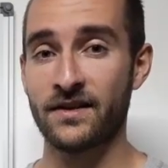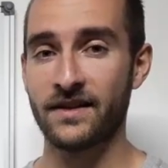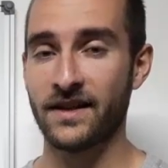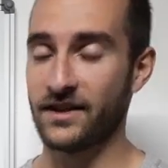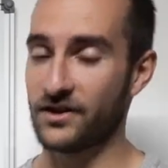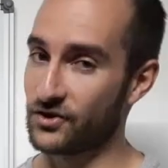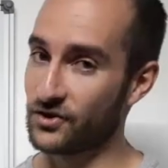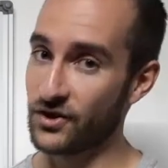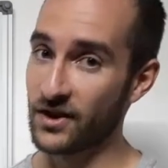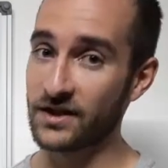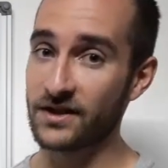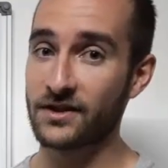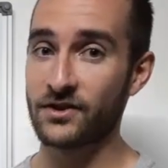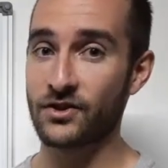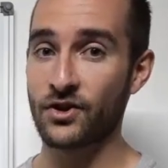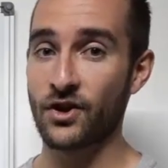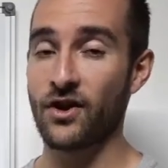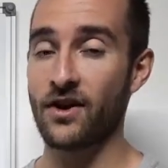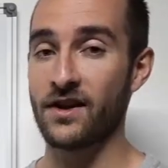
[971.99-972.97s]
It's
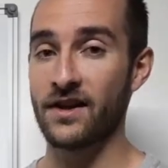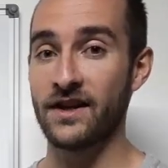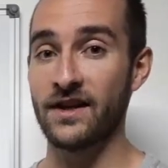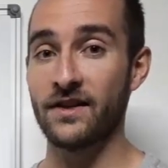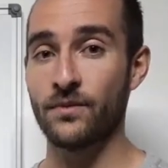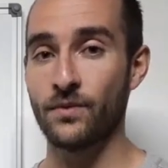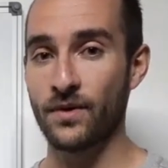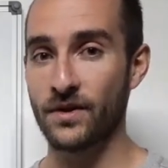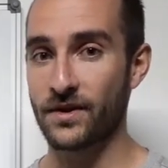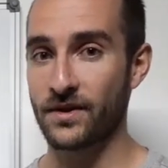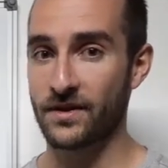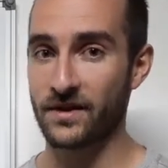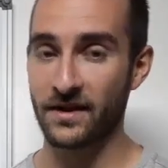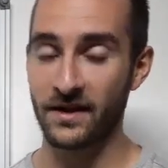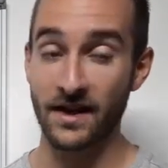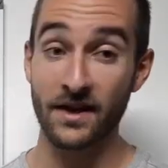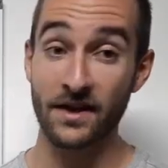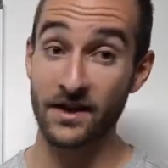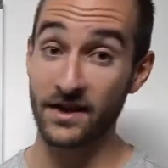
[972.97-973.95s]
just Charlie, with
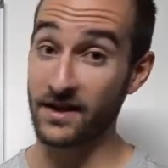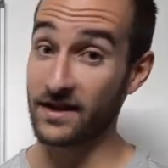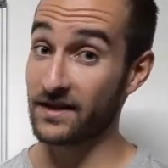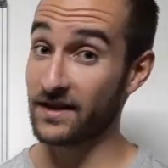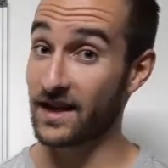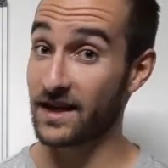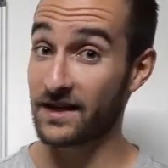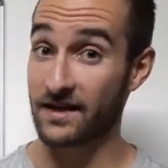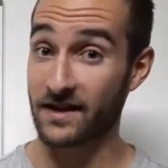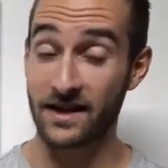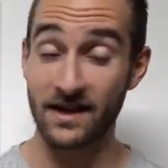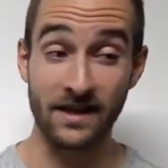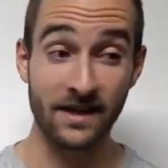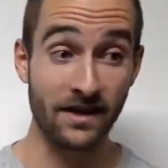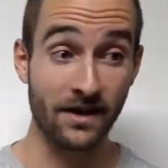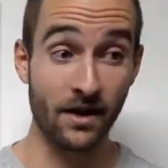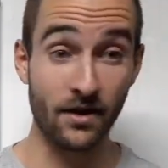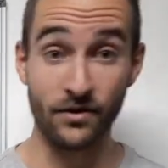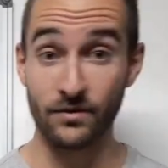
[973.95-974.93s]
nothing that
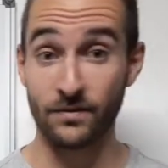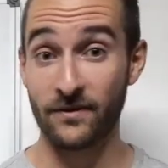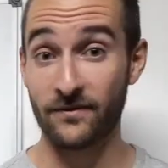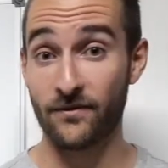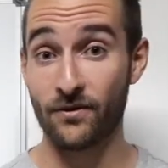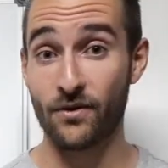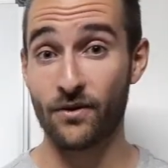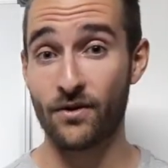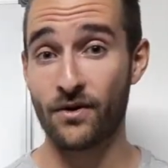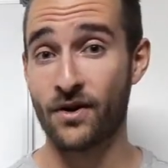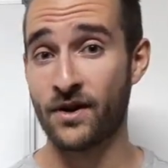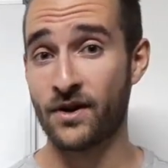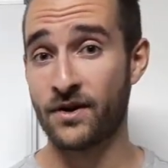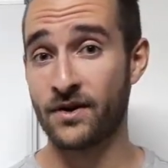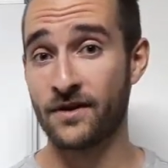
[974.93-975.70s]
he owned before,